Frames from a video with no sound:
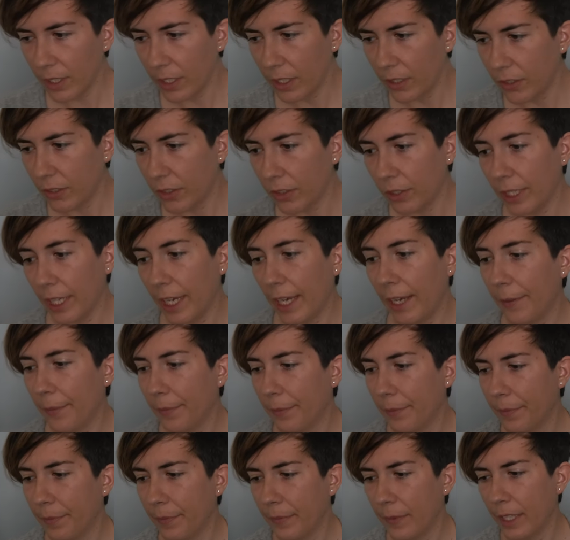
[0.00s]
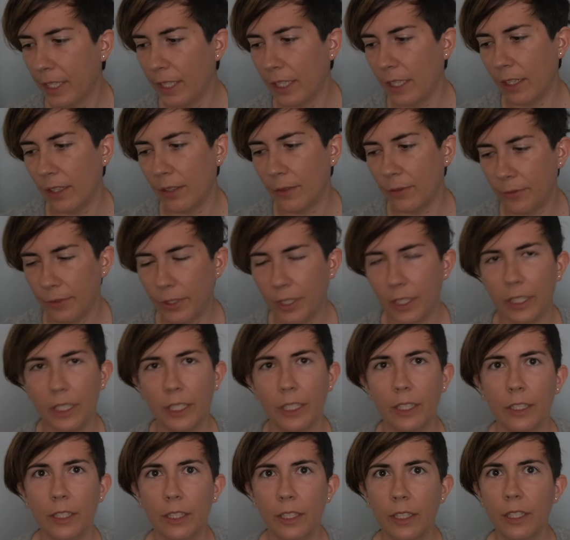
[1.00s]
So yeah, and
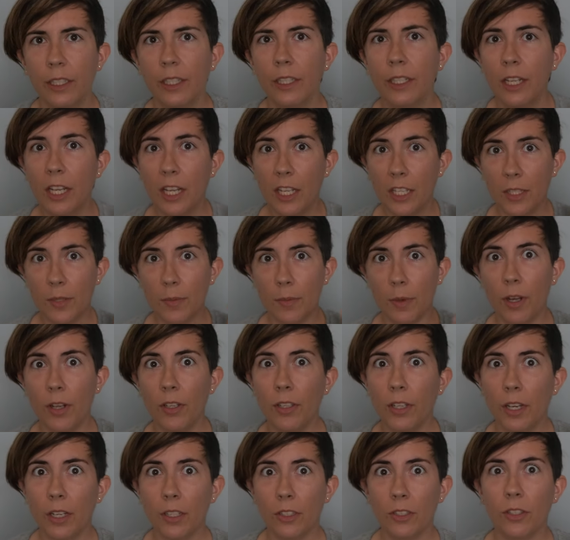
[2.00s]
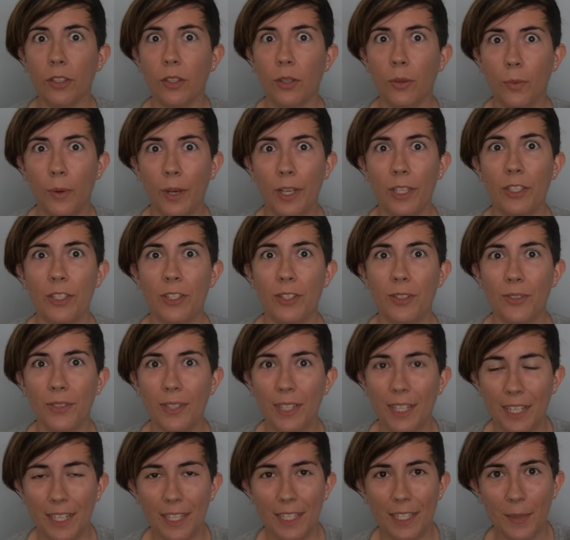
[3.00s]
really small dogs are the ones you
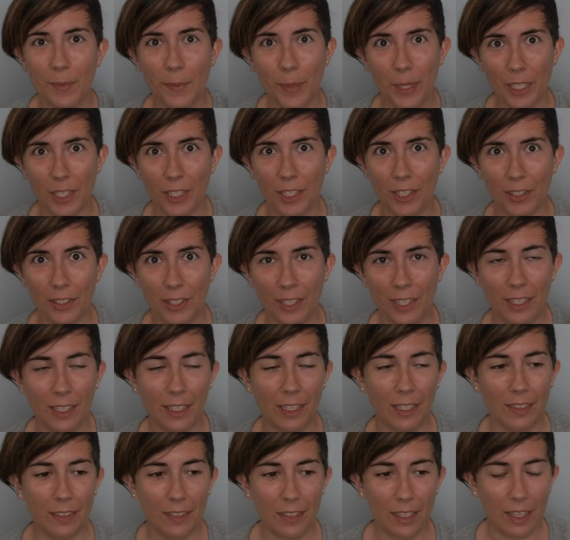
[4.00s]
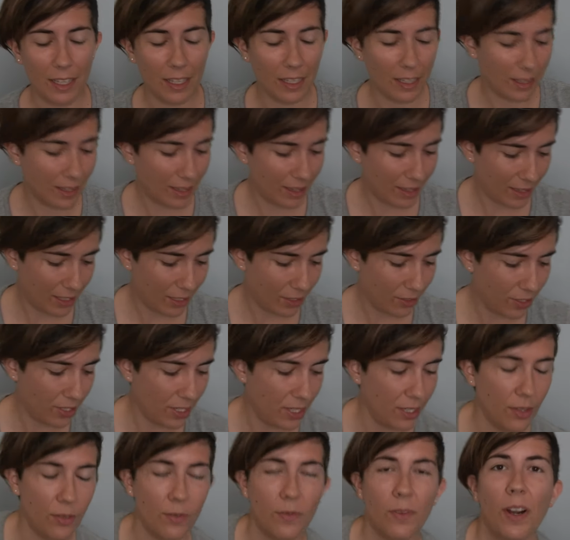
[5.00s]
need to brush your teeth because their
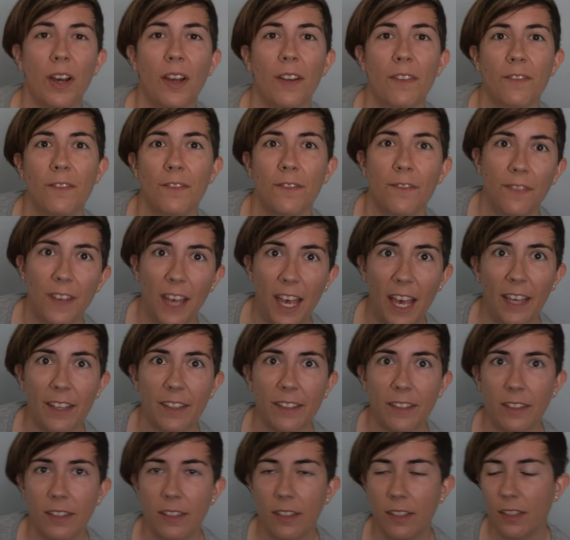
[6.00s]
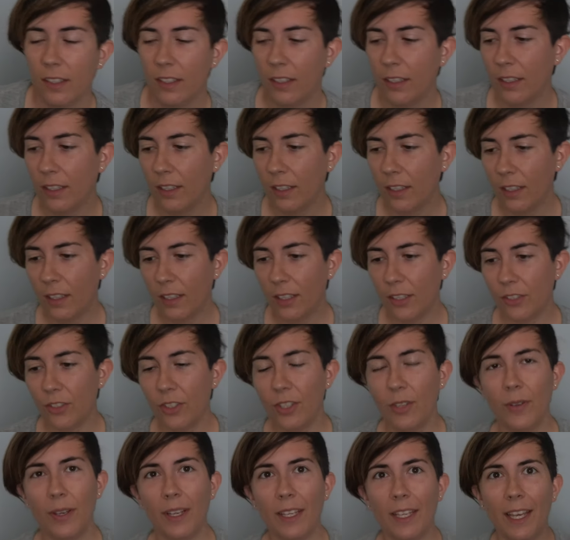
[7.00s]
teeth rot fast. So
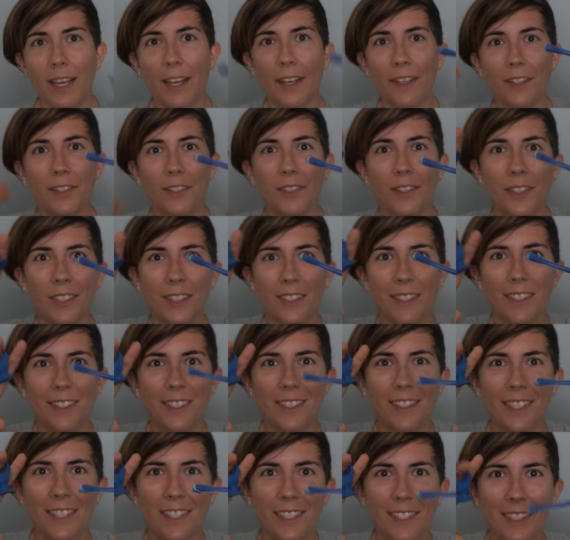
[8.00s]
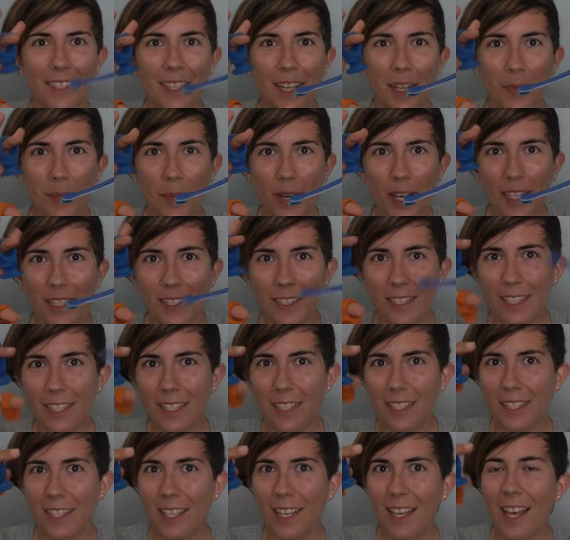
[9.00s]
anyway, yeah, so this is just
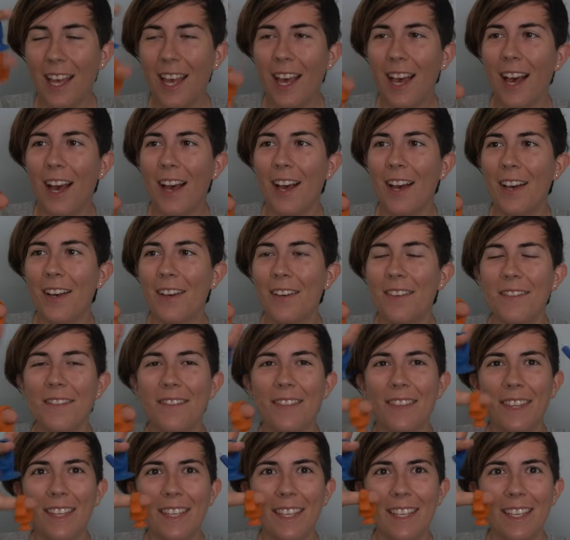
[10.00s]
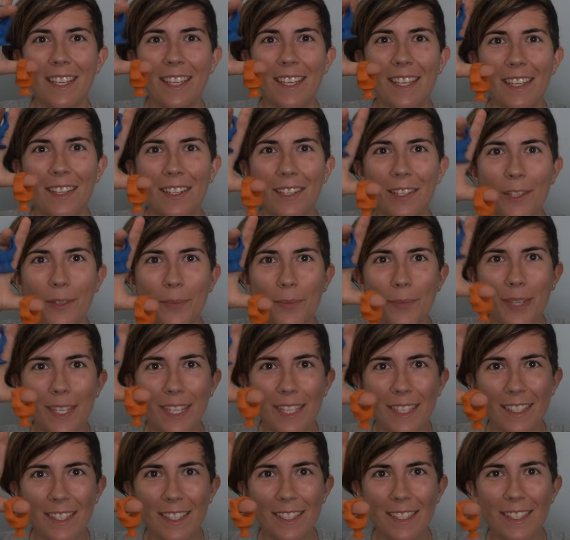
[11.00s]
unboxing of the new
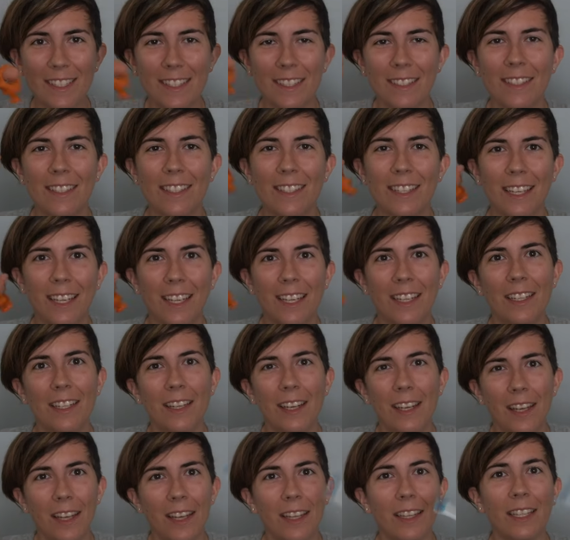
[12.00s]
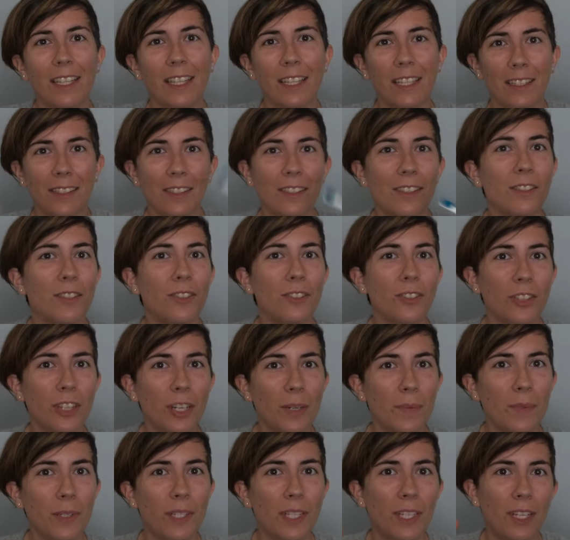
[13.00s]
pieces. Again, link in the
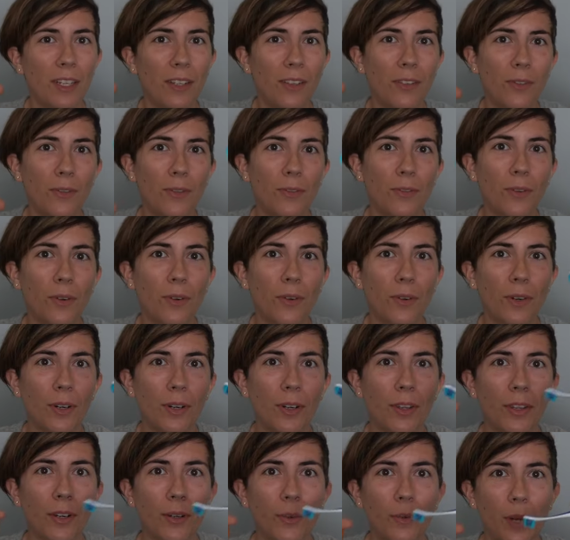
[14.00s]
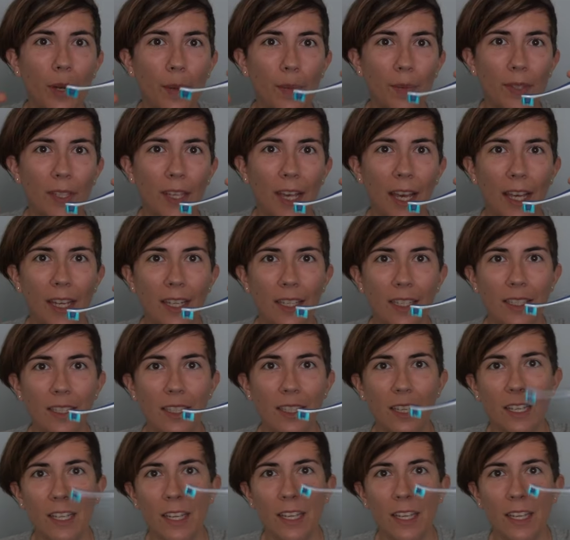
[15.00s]
description for their website.